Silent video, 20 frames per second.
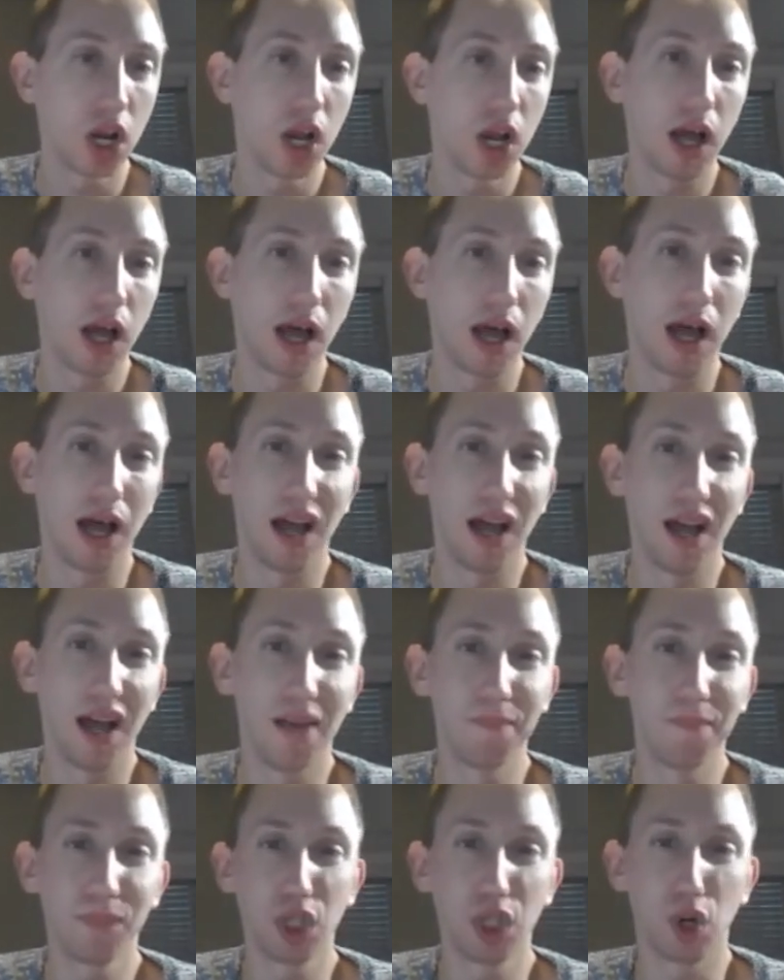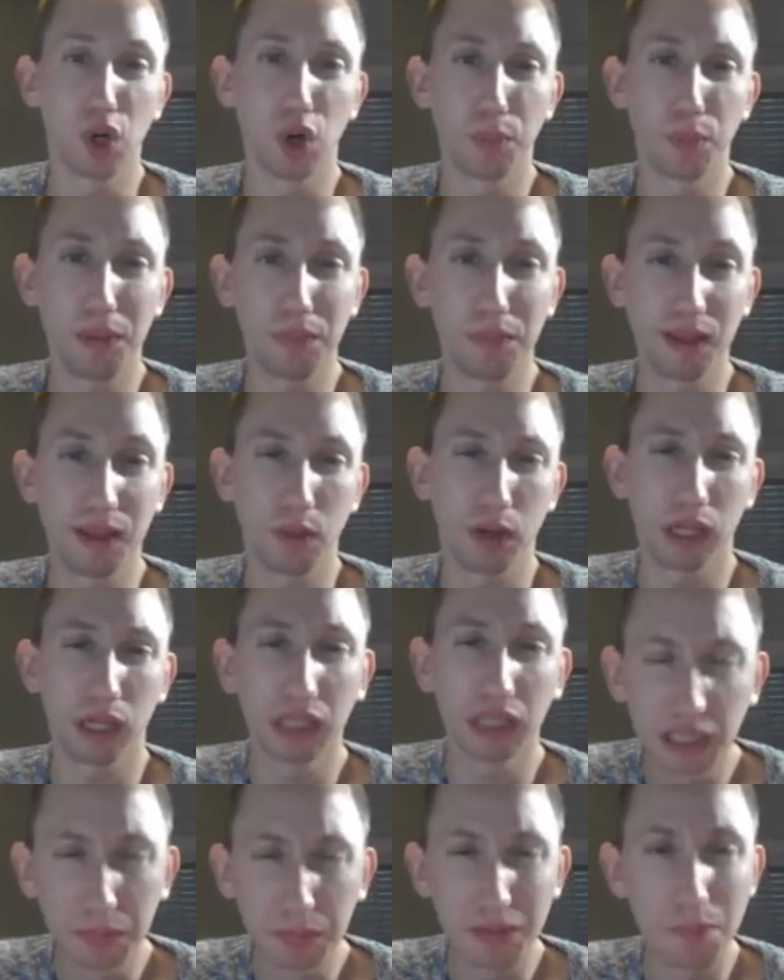or people that want a
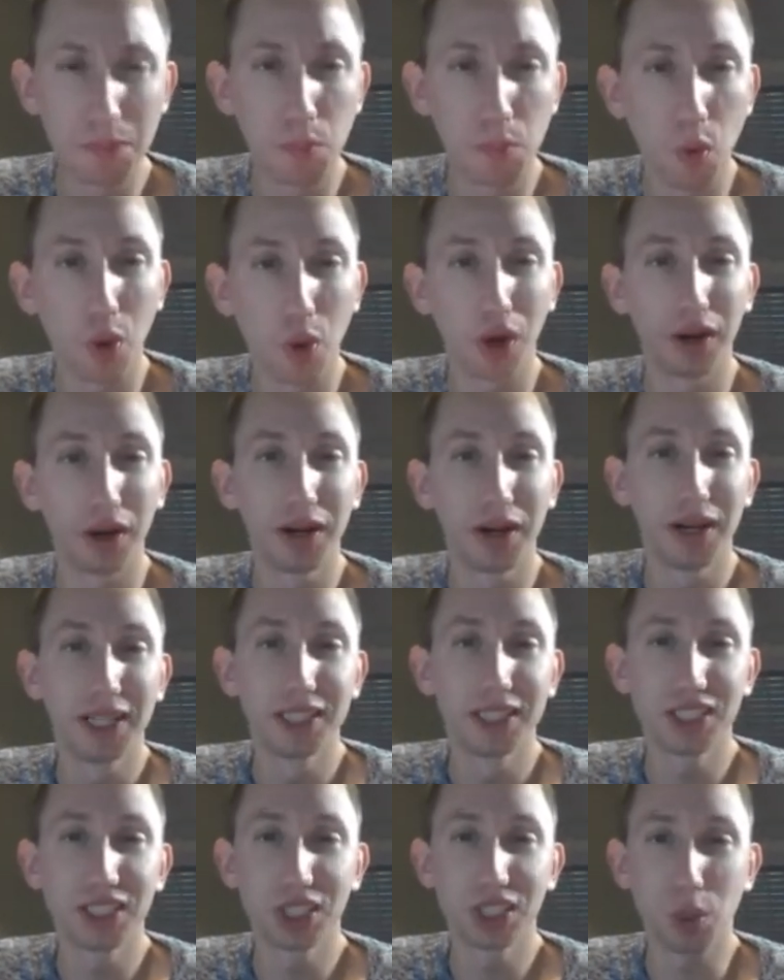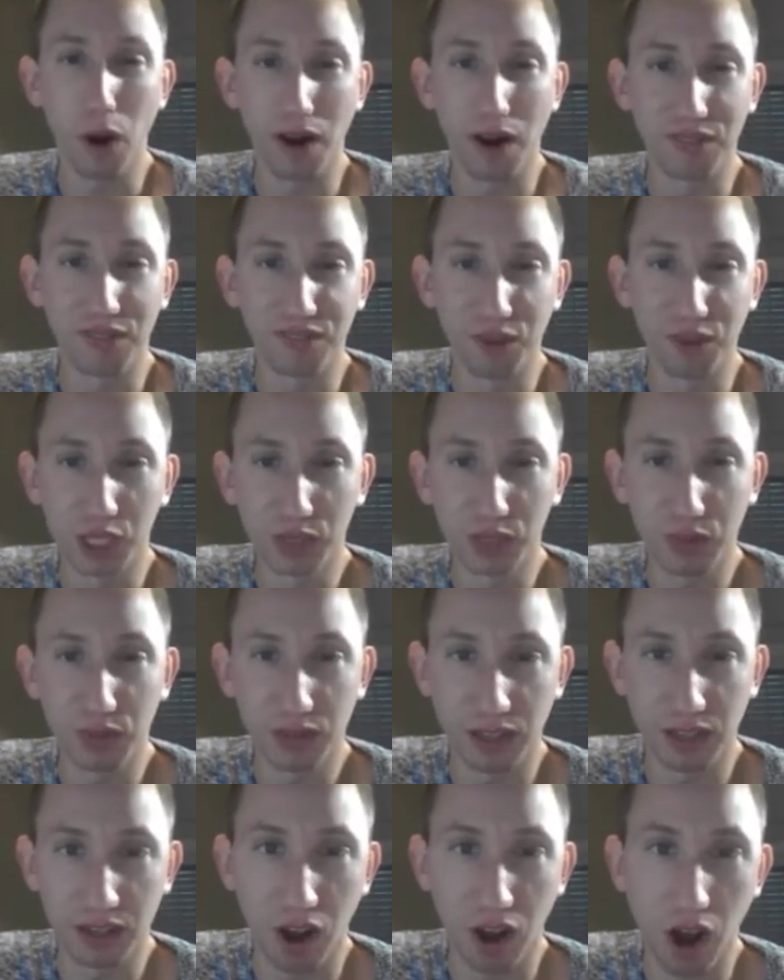little bit more square footage for
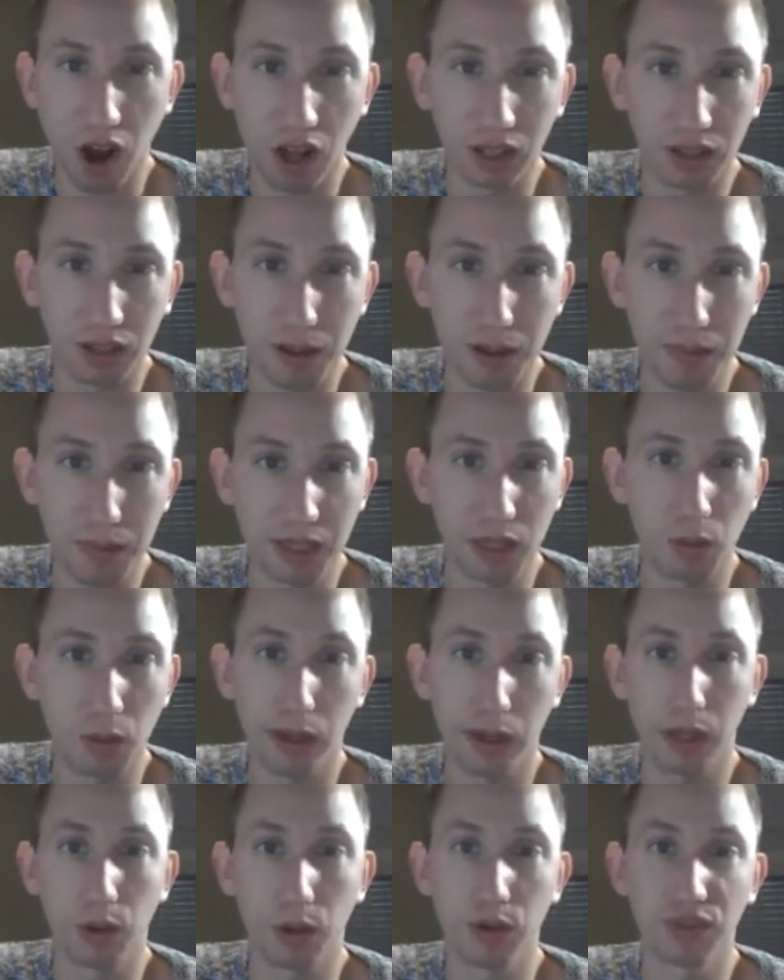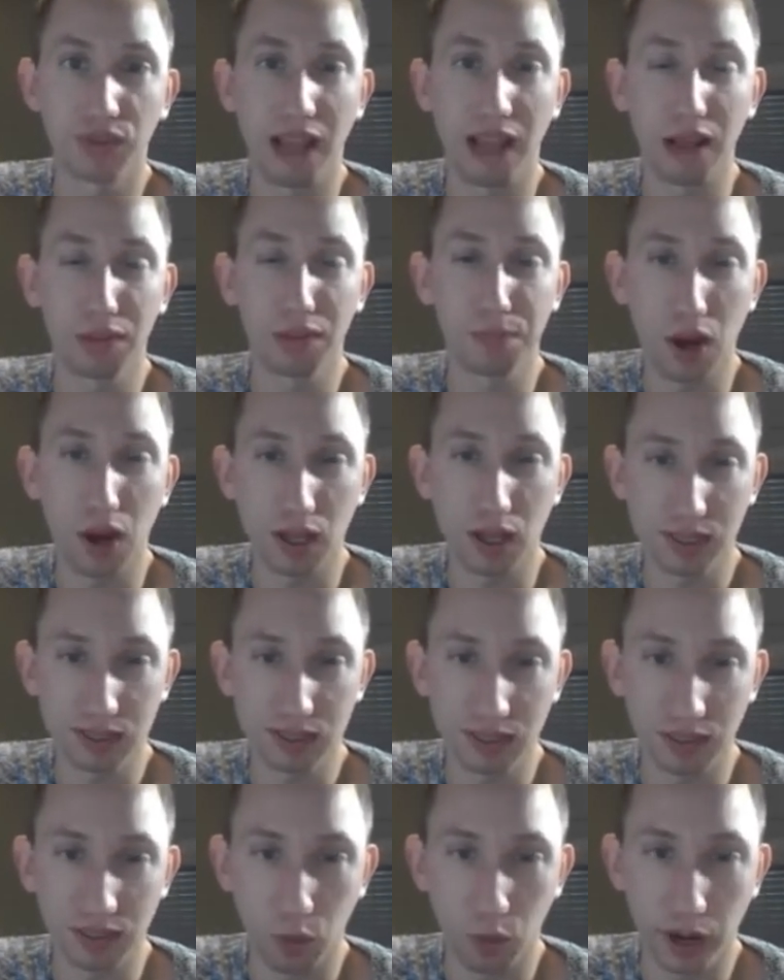their dollar. Maybe you don't want to go to South
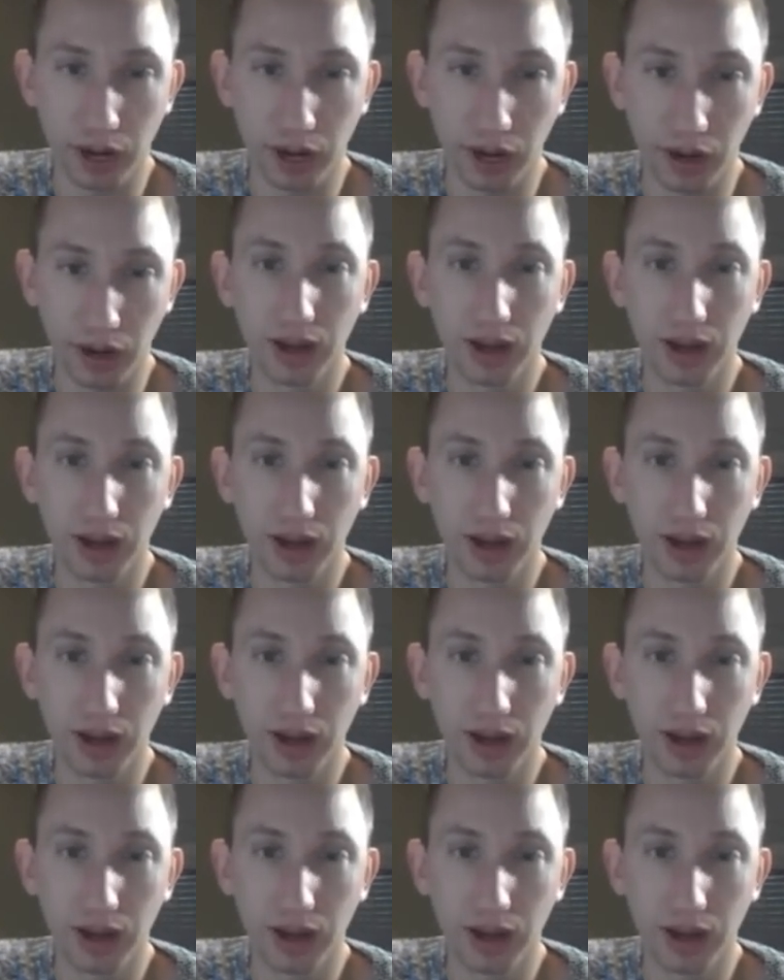Boston where